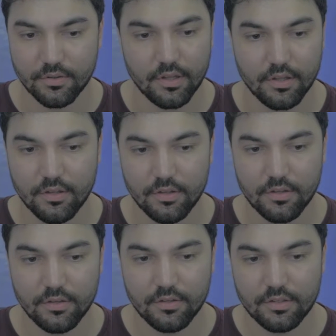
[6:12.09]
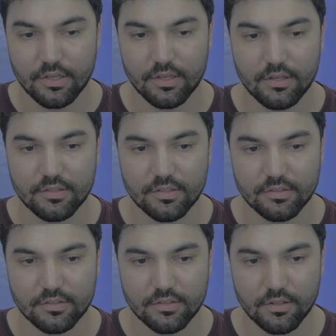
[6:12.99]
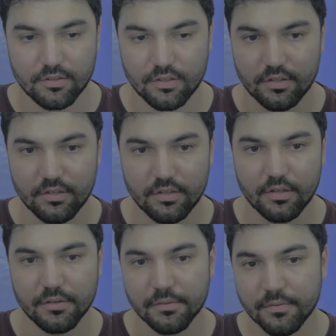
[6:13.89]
that. Yeah, it says he's out, right? Yeah.